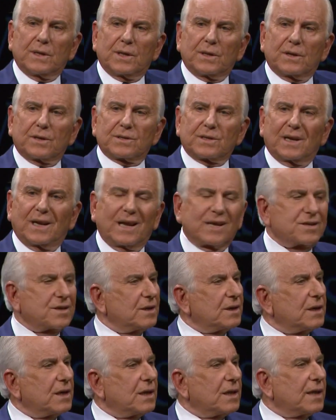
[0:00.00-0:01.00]
there's a
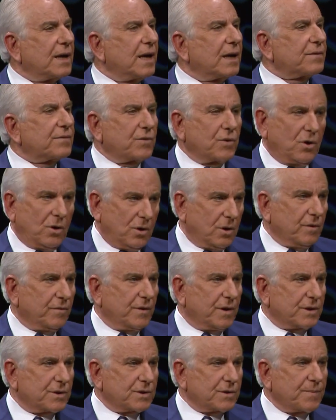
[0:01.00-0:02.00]
lesson in that for all
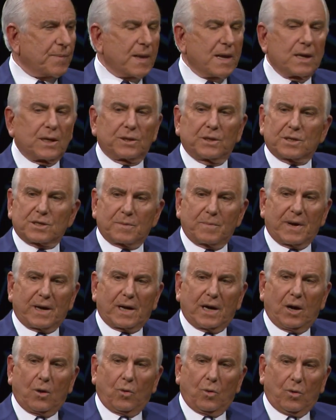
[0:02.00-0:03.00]
of us. It doesn't
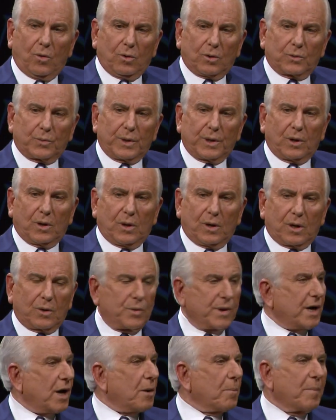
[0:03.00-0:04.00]
matter how old we are,
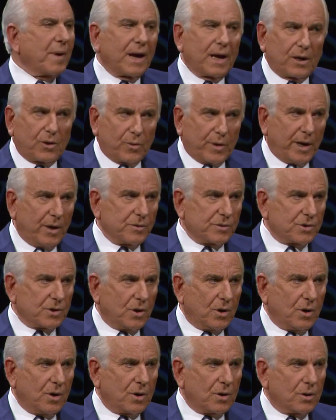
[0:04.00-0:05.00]
what our backgrounds
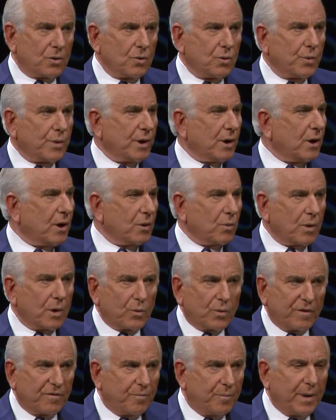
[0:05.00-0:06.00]
are, who we are,
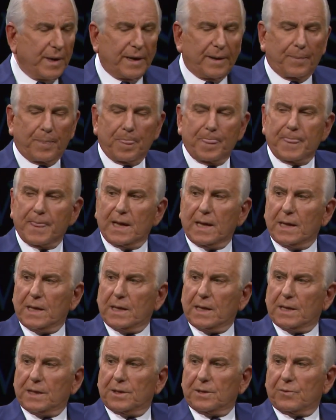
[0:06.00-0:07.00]
where we've been.
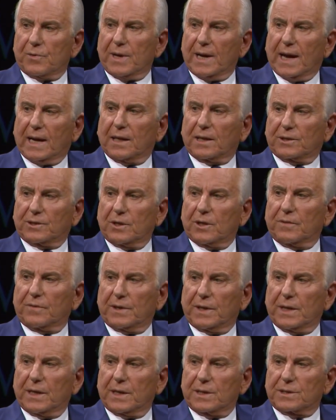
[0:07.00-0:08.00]
The reality of
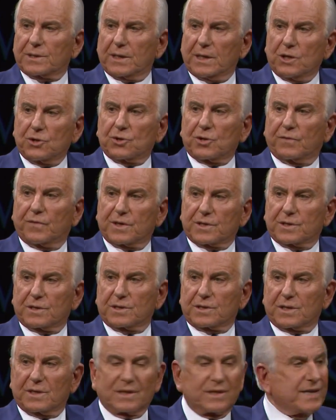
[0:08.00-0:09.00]
it is, each of us
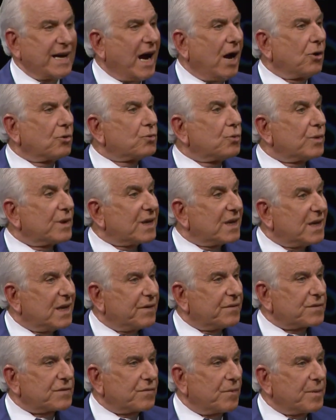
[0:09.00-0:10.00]
is endowed with
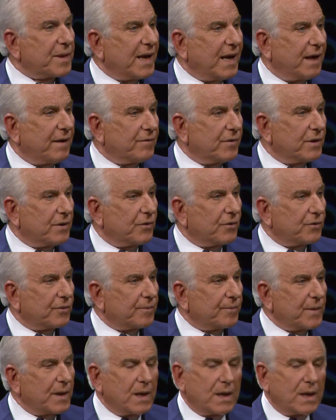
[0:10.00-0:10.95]
gifts from the heavens,